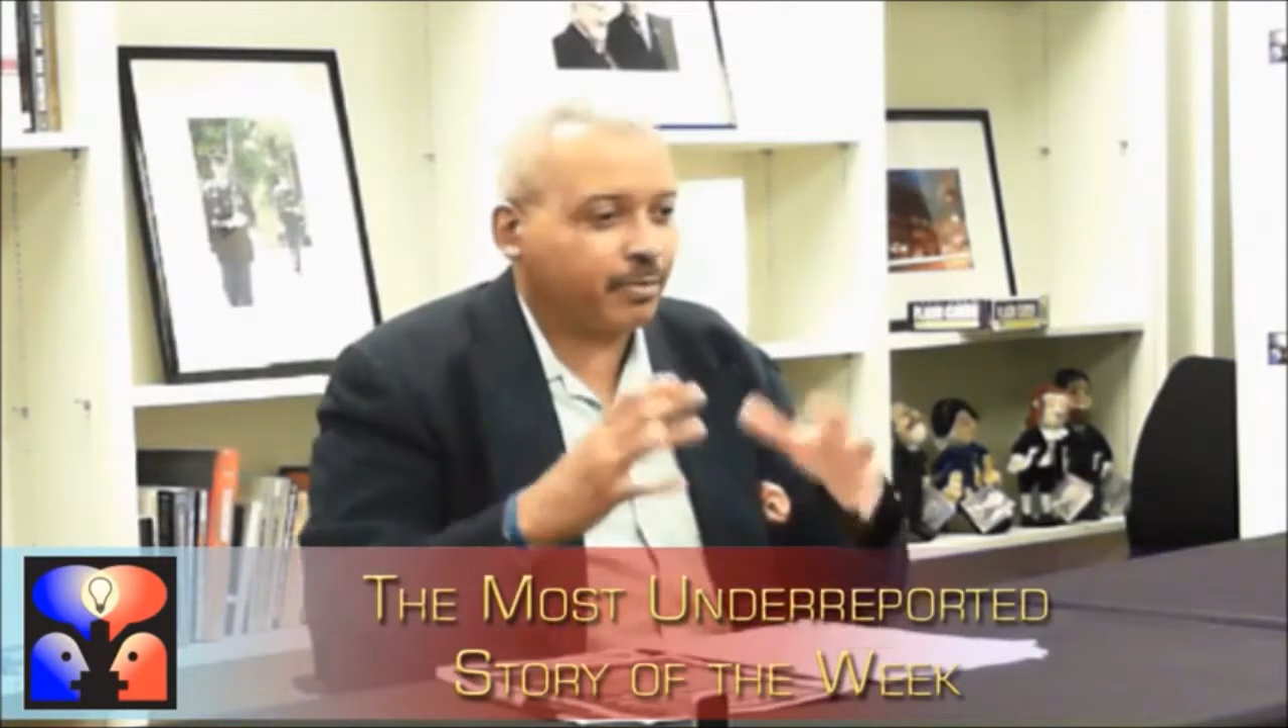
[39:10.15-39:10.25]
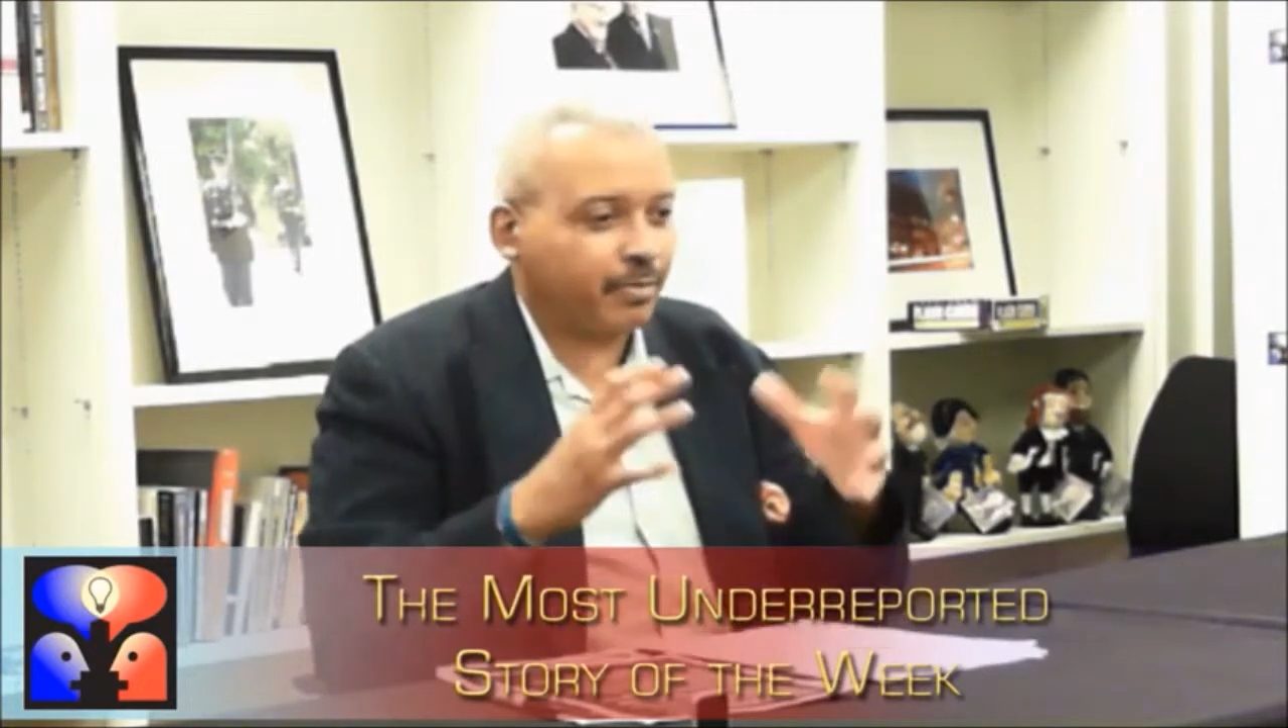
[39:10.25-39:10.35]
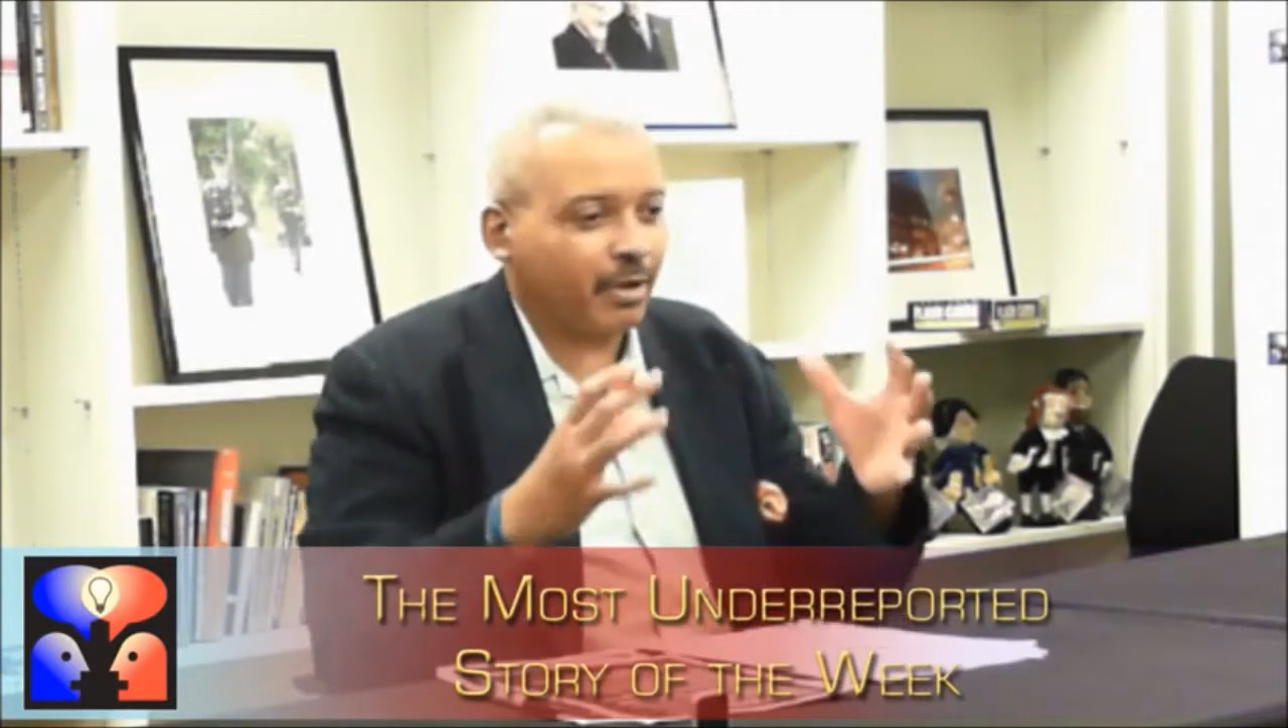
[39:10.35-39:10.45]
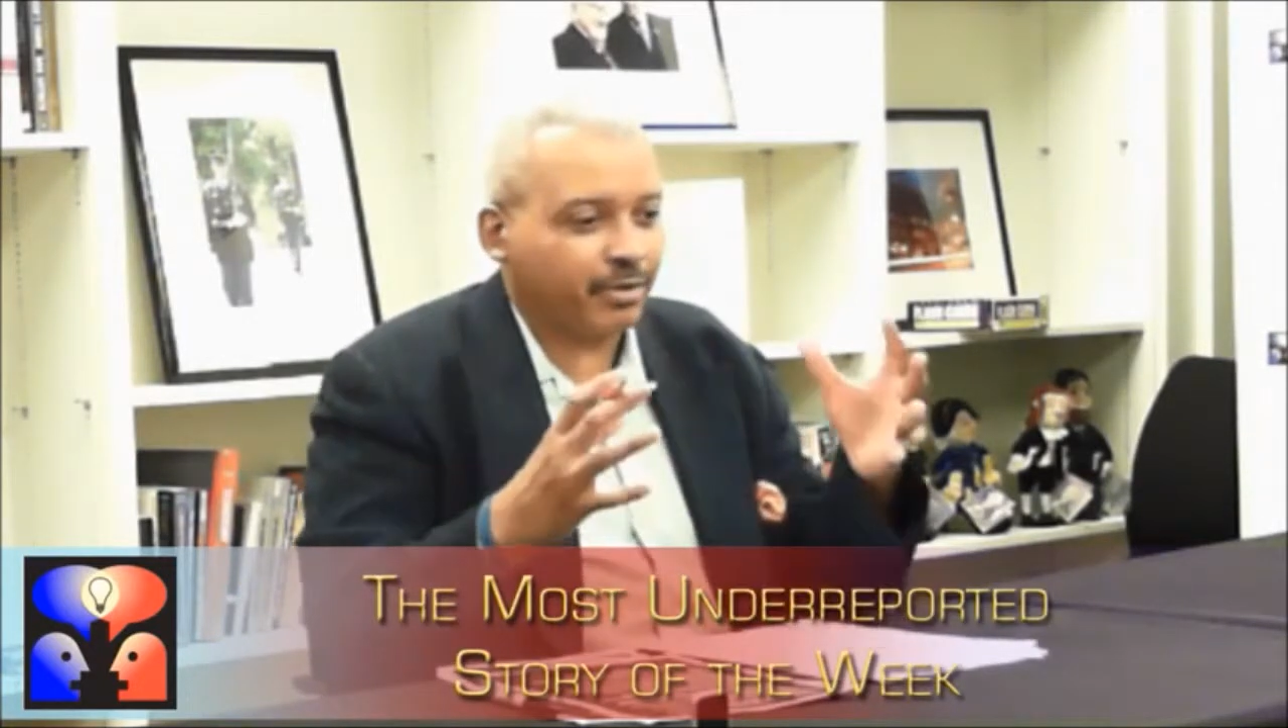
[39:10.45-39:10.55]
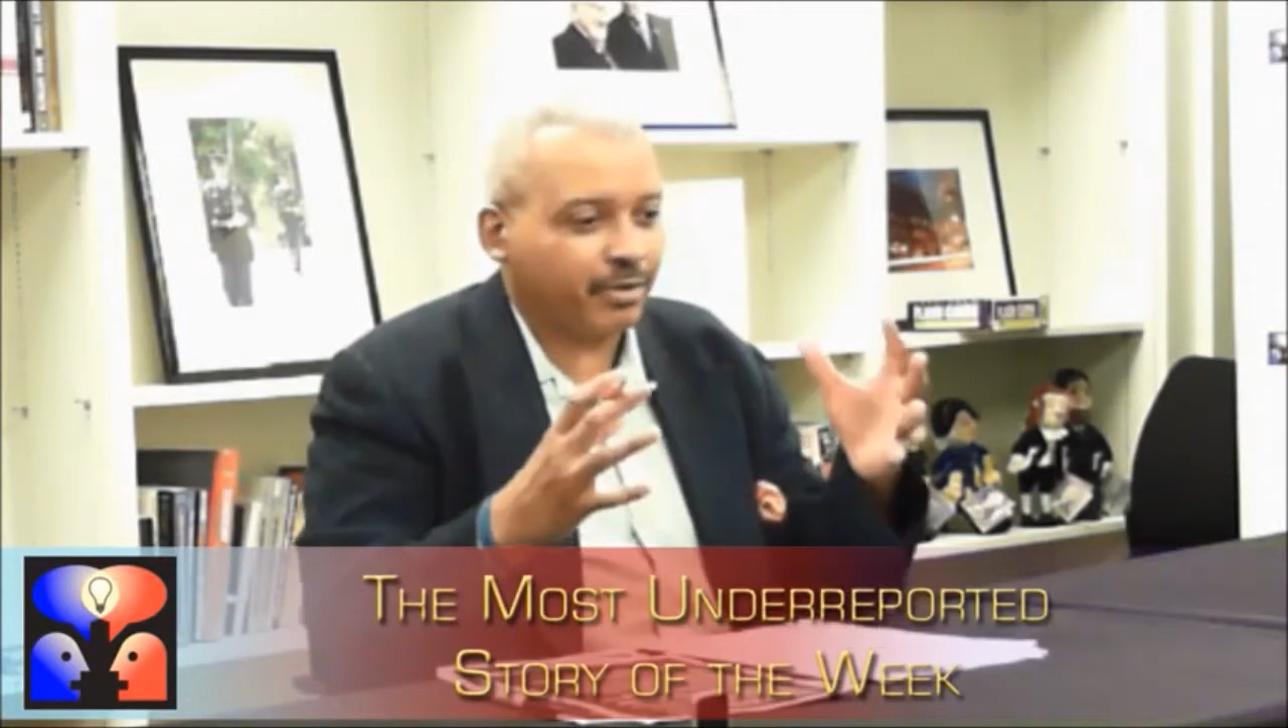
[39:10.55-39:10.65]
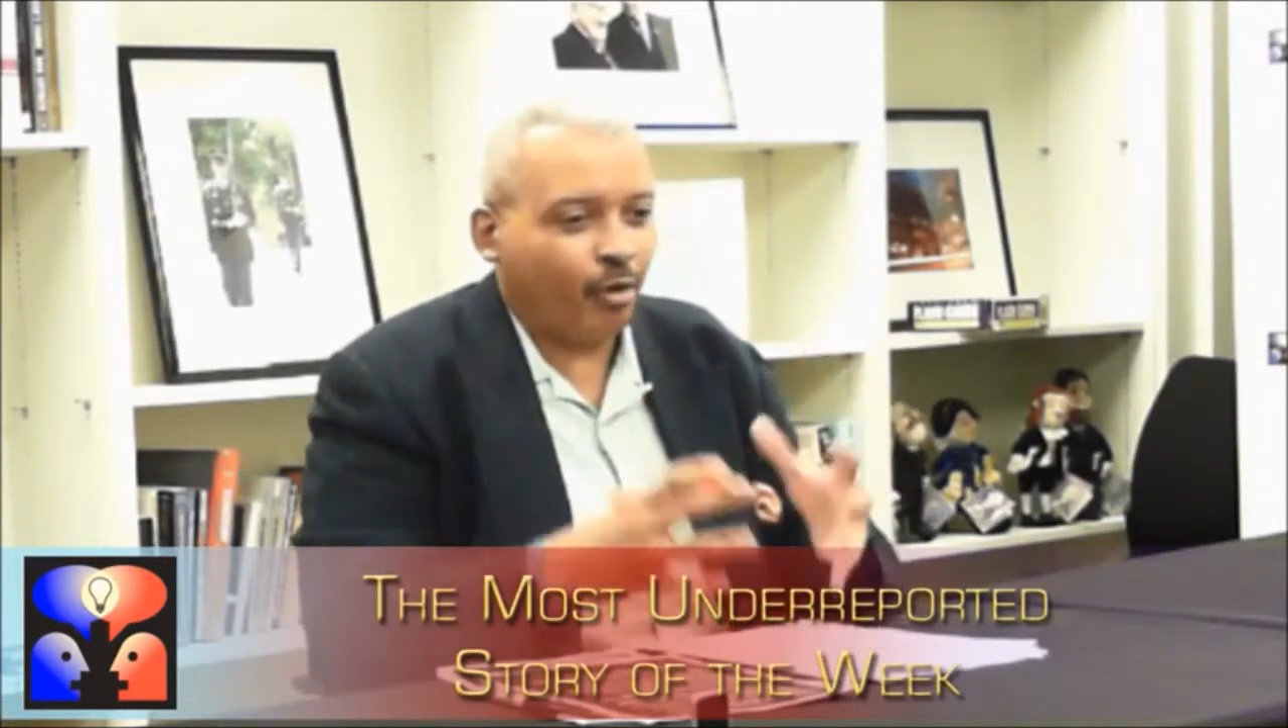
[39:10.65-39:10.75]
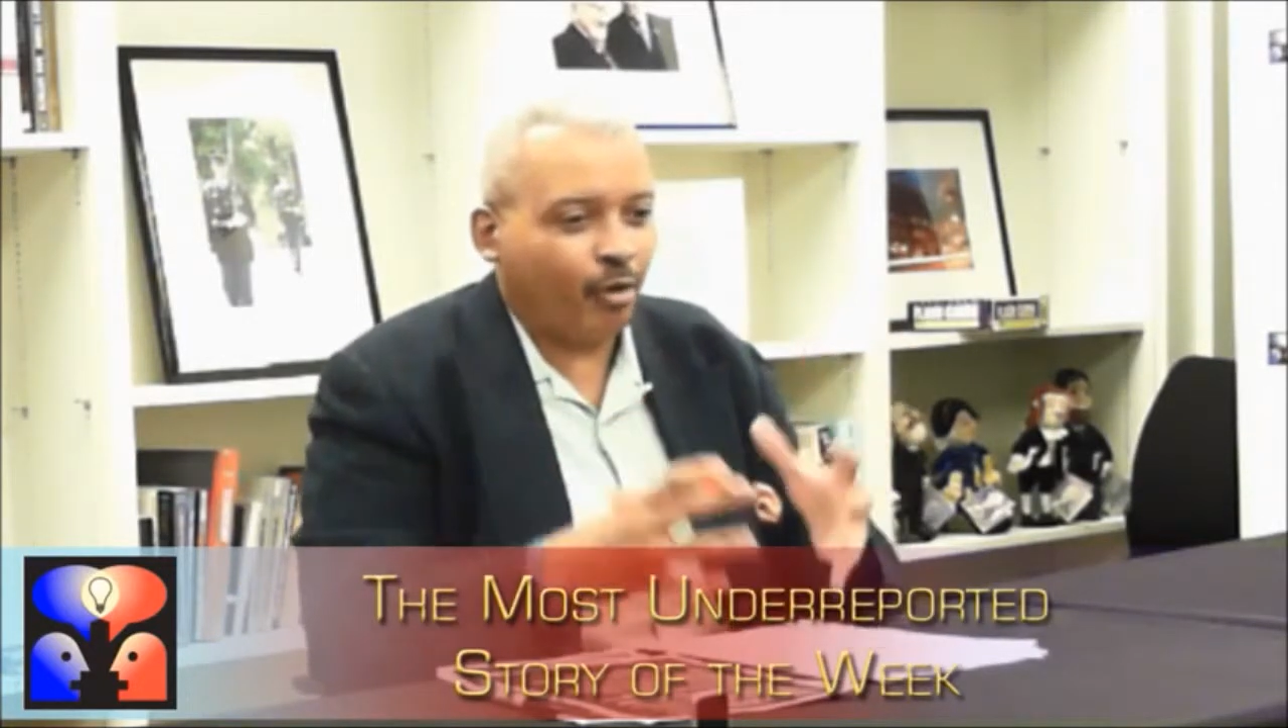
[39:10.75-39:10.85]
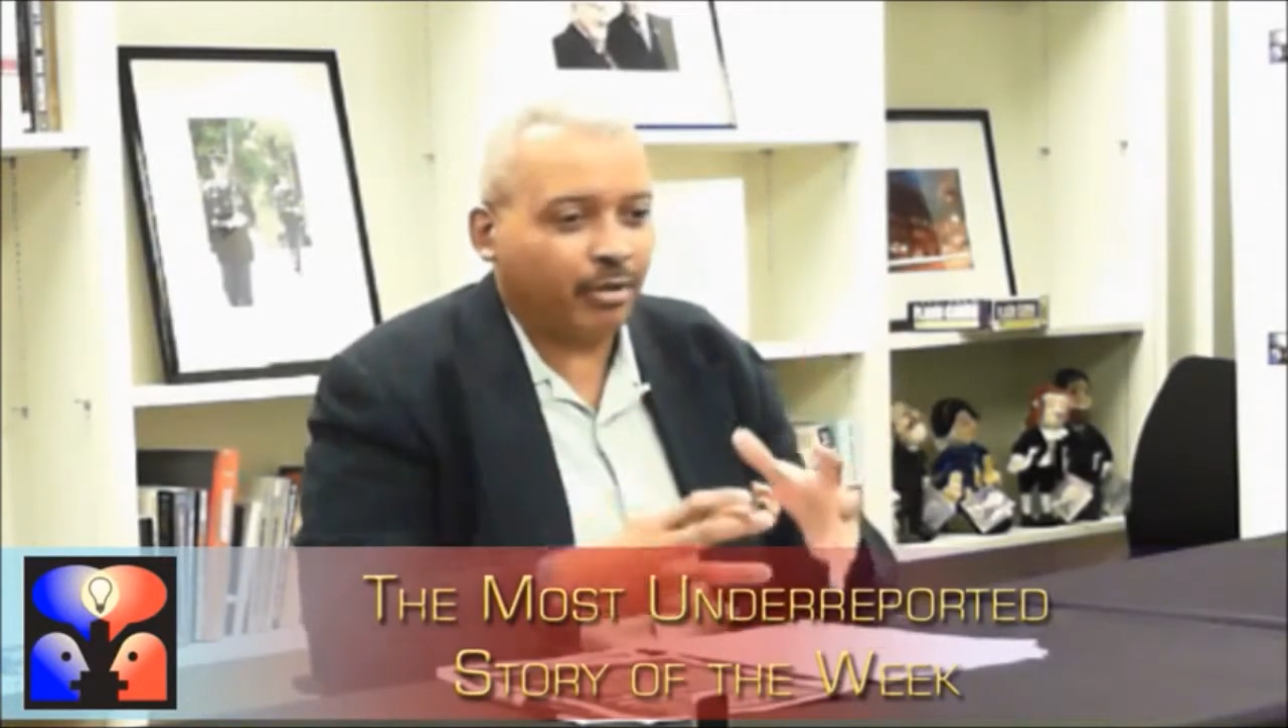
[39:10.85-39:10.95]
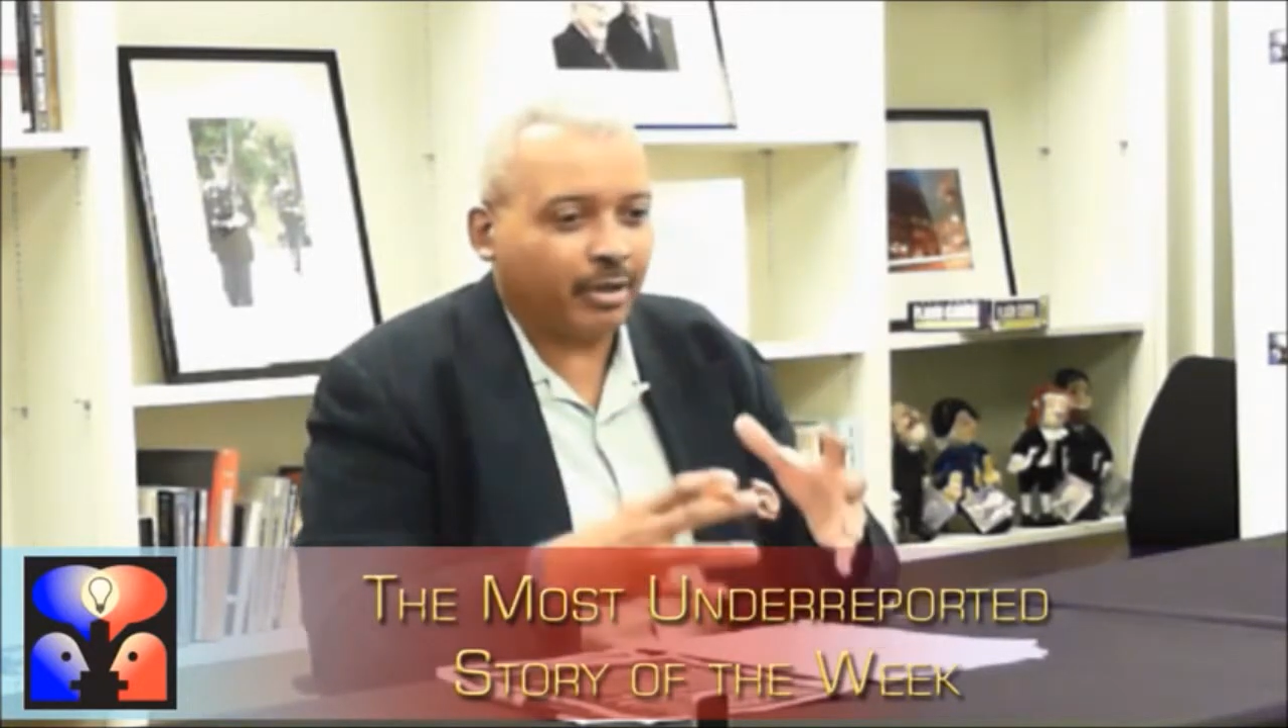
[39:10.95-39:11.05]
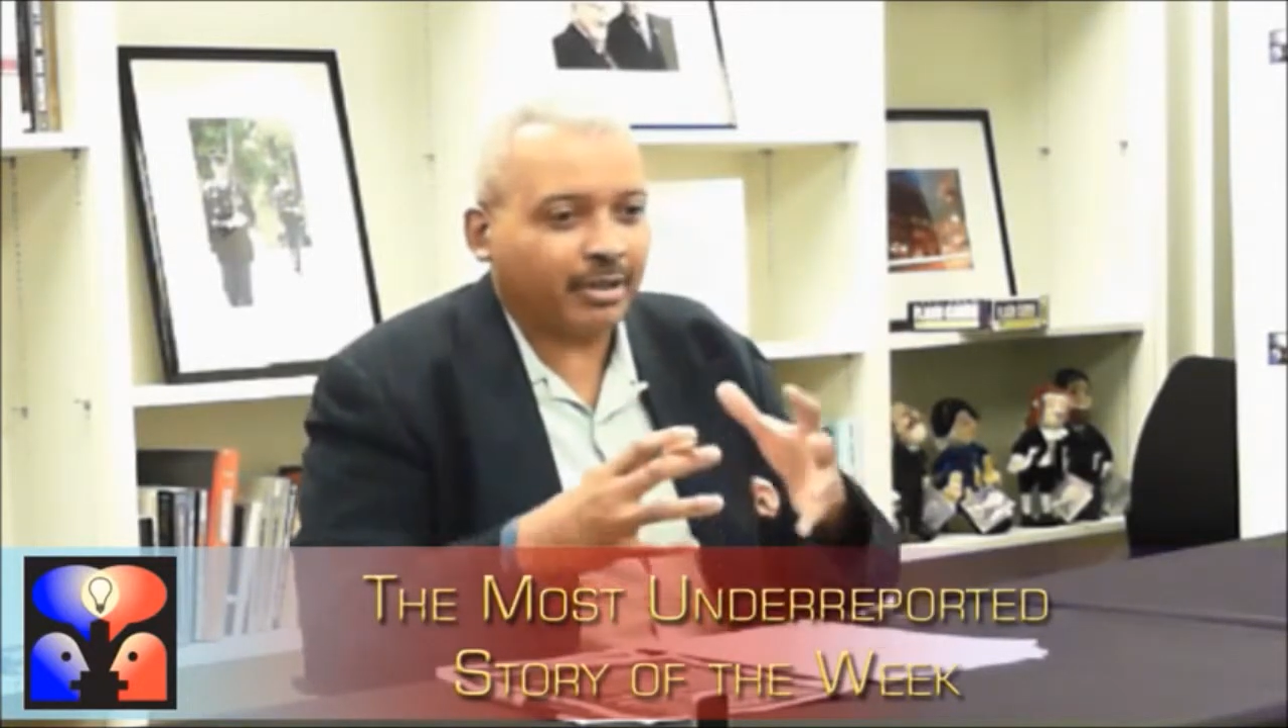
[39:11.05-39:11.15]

because Ebola